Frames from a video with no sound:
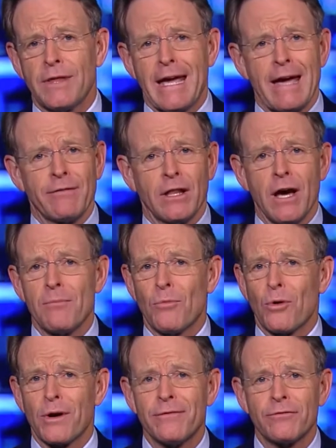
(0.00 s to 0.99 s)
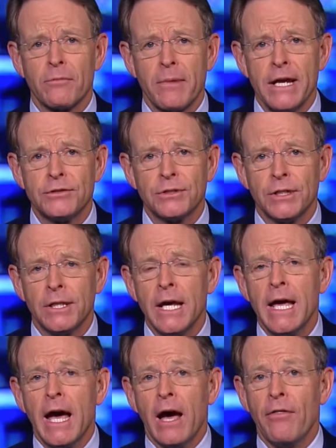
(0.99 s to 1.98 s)
They have a lot more information
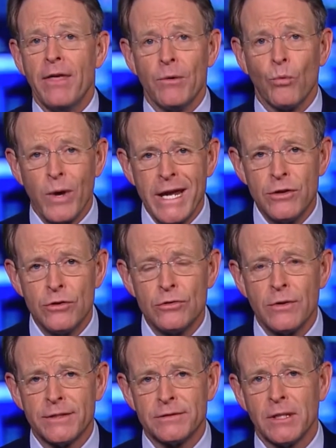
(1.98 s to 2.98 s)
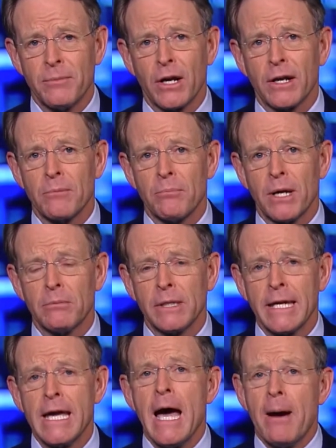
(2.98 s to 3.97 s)
than we do as the American public.